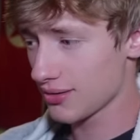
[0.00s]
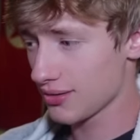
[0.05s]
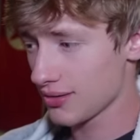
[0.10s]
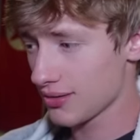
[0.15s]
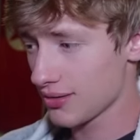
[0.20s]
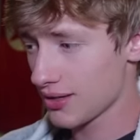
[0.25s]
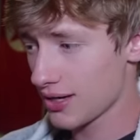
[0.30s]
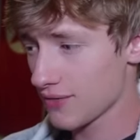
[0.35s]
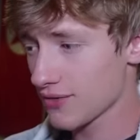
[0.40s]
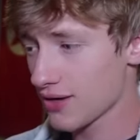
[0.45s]

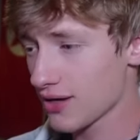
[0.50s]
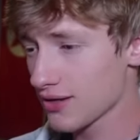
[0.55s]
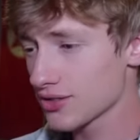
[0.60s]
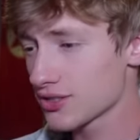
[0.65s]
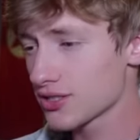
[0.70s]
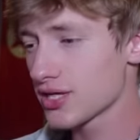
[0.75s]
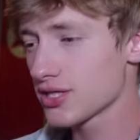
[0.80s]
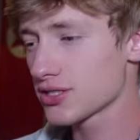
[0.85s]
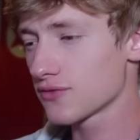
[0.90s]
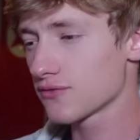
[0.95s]
I've gotten
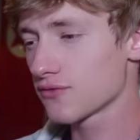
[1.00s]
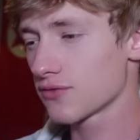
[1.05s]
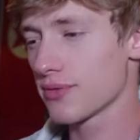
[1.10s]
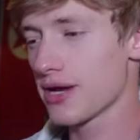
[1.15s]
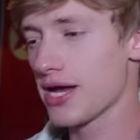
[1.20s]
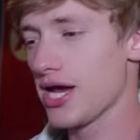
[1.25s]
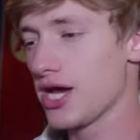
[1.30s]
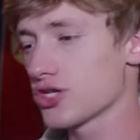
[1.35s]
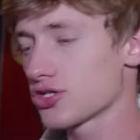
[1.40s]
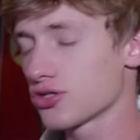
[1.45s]
attention from
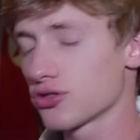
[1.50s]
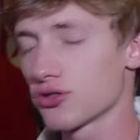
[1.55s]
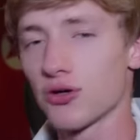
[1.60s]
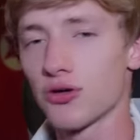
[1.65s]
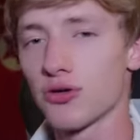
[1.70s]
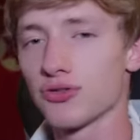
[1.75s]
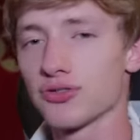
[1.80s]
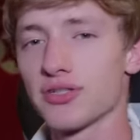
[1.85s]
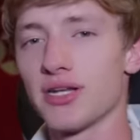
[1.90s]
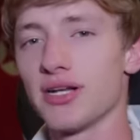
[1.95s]
Asian
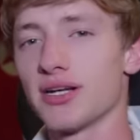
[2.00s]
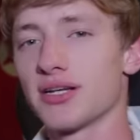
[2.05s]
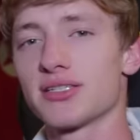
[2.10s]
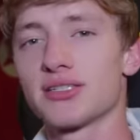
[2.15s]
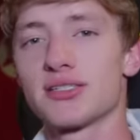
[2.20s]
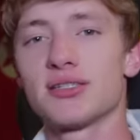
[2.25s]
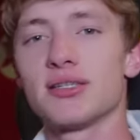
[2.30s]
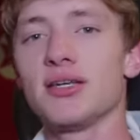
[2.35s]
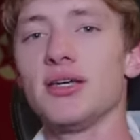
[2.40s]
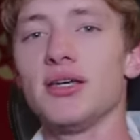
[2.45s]
girls that
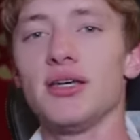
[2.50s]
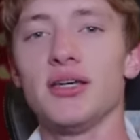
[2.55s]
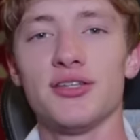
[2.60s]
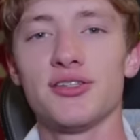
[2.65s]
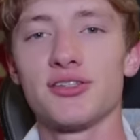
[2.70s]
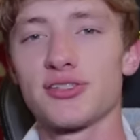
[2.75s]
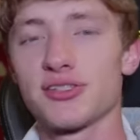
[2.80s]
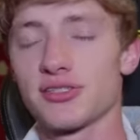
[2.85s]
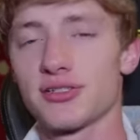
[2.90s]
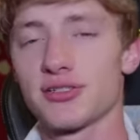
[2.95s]

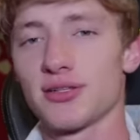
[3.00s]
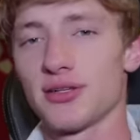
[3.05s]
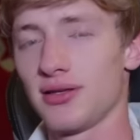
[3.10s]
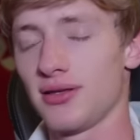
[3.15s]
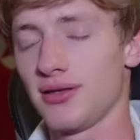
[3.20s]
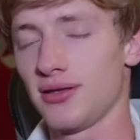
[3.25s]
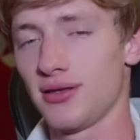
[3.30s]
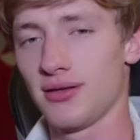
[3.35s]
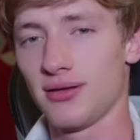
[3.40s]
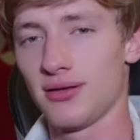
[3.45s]
exceeds
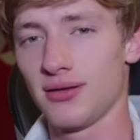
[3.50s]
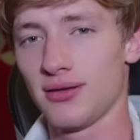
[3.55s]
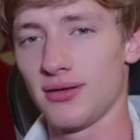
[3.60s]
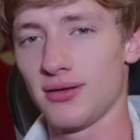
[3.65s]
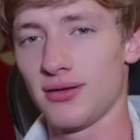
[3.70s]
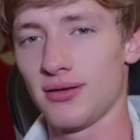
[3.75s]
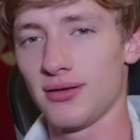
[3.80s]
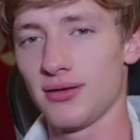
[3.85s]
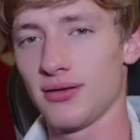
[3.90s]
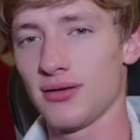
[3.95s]

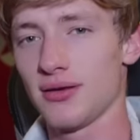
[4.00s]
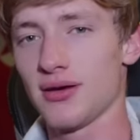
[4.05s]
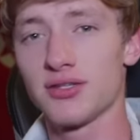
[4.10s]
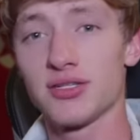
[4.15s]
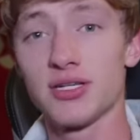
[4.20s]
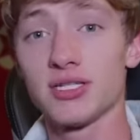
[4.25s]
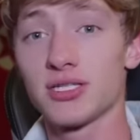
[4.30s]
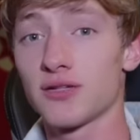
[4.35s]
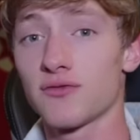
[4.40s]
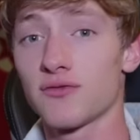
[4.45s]

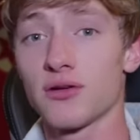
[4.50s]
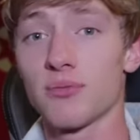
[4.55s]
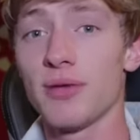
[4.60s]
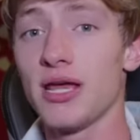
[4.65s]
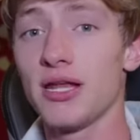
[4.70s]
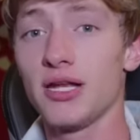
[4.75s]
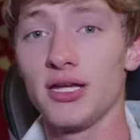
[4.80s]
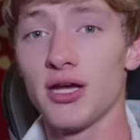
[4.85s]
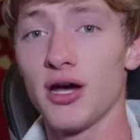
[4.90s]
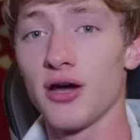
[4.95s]
attention from
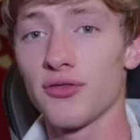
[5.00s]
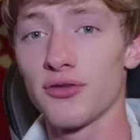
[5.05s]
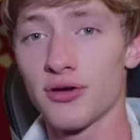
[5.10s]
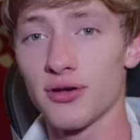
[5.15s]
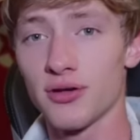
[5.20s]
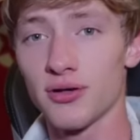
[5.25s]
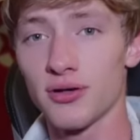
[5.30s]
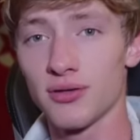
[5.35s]
any other,